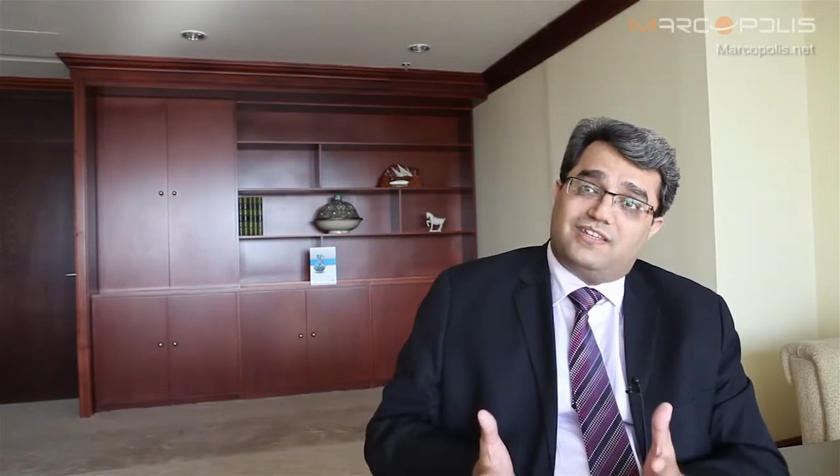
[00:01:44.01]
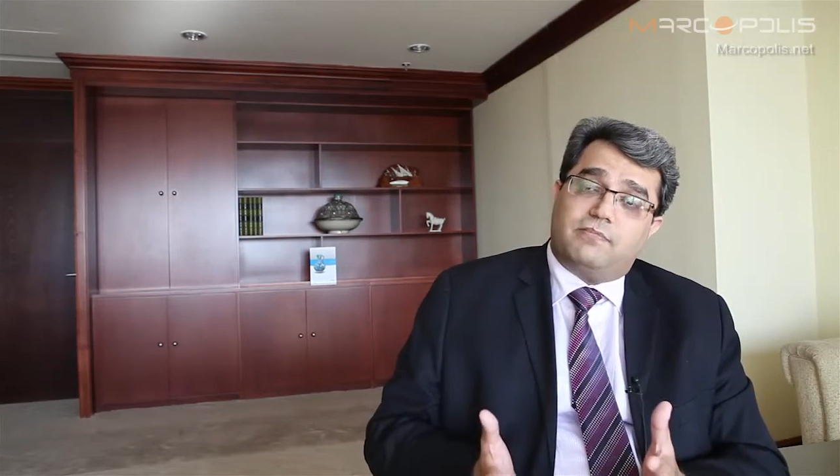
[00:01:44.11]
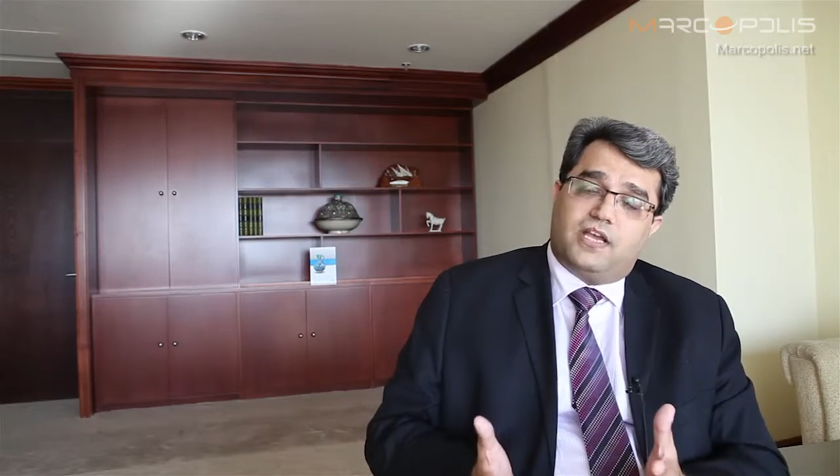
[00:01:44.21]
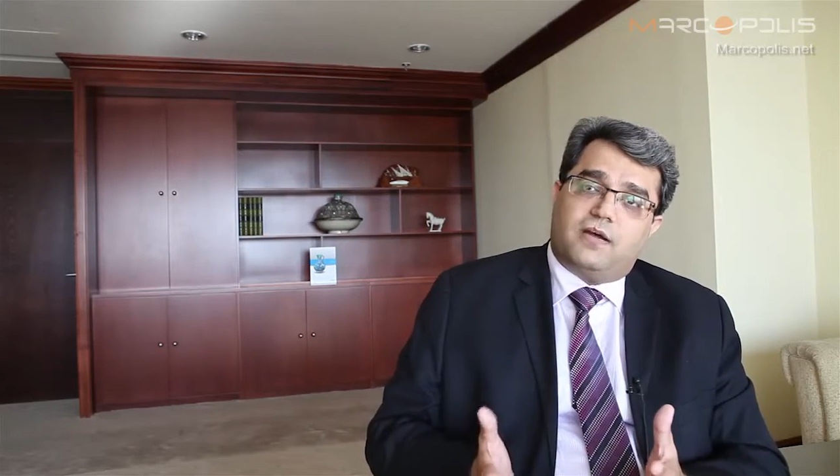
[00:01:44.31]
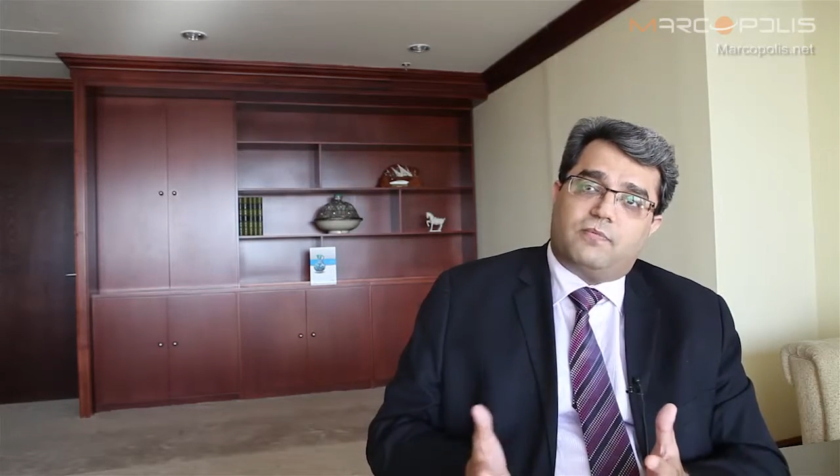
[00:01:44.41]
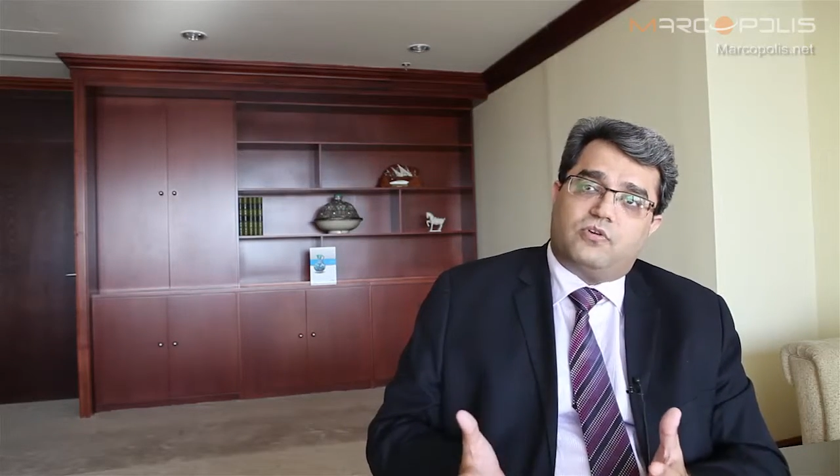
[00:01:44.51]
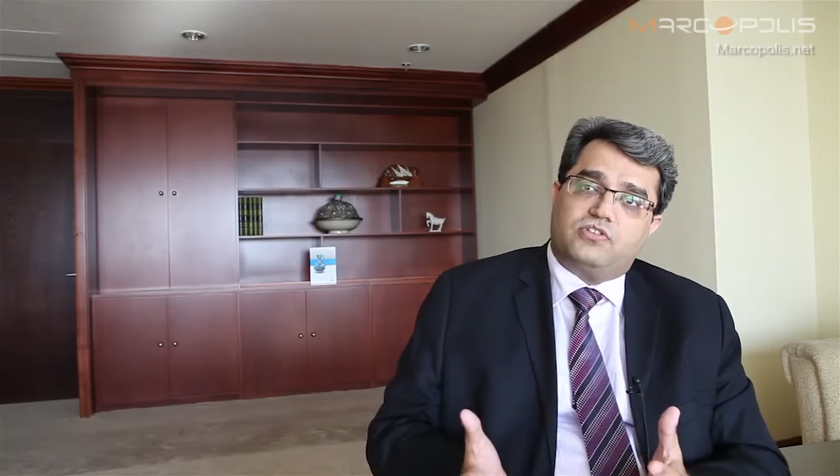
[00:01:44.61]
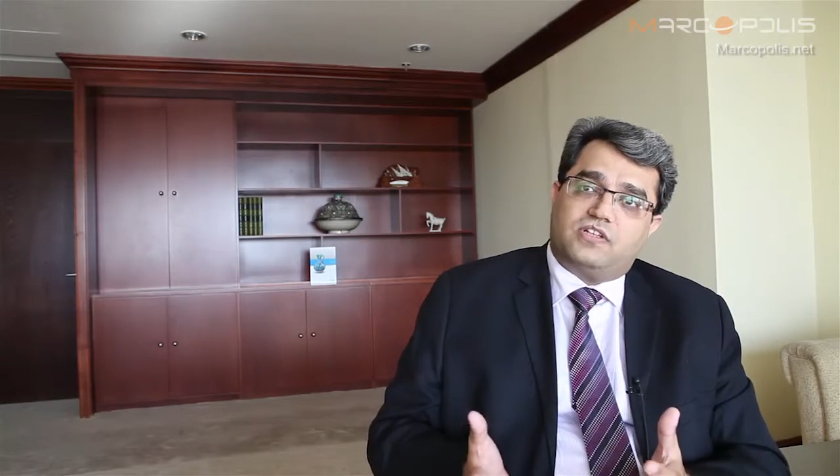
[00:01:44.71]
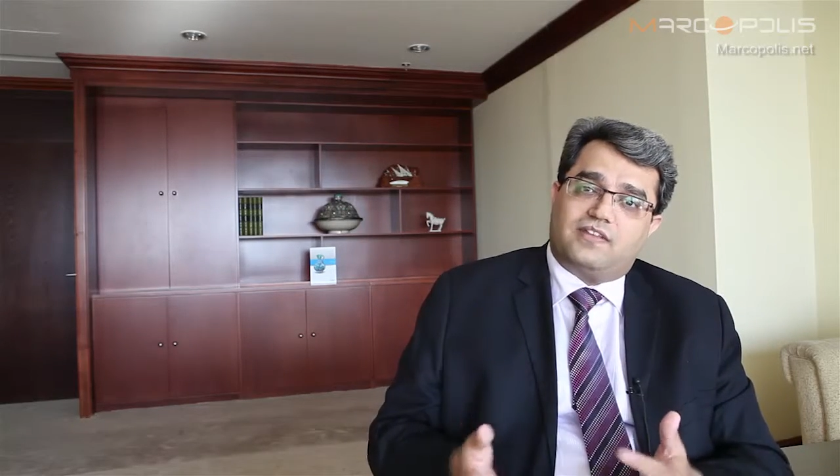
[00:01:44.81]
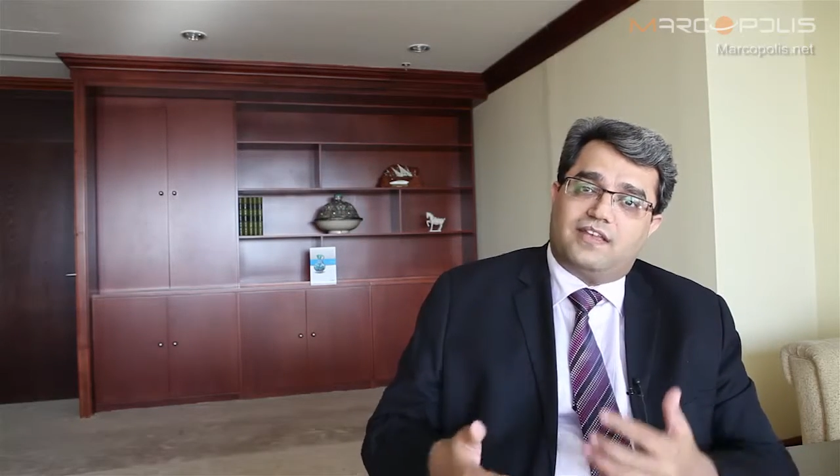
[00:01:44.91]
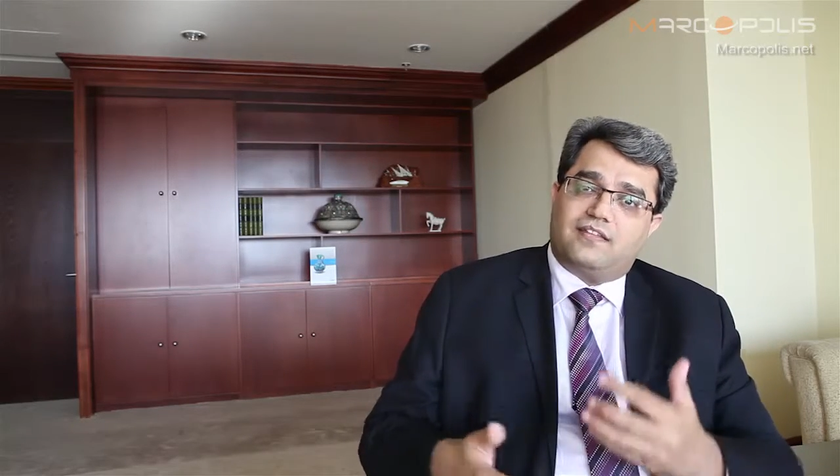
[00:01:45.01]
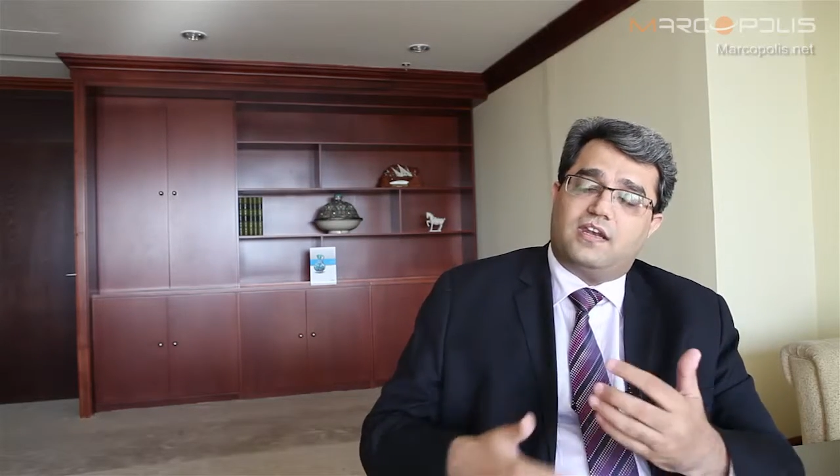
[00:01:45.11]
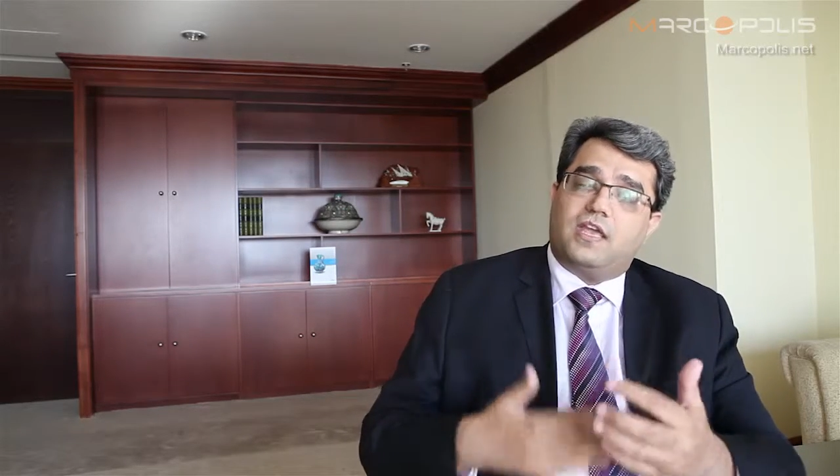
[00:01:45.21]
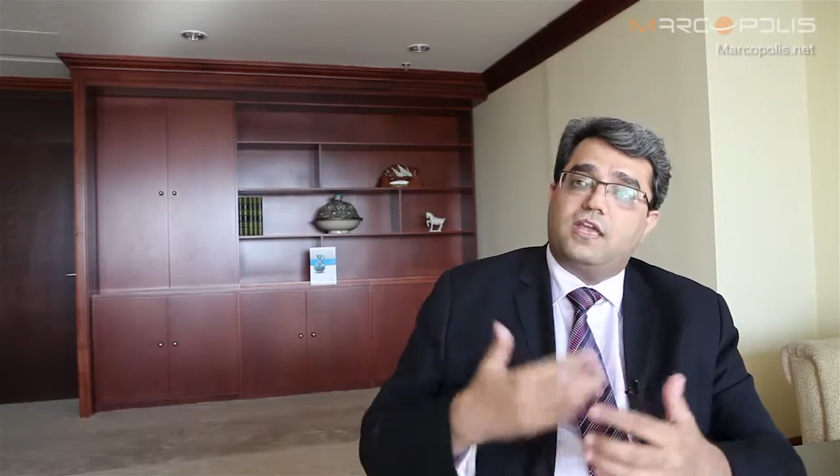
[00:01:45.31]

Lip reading: the mega projects, has an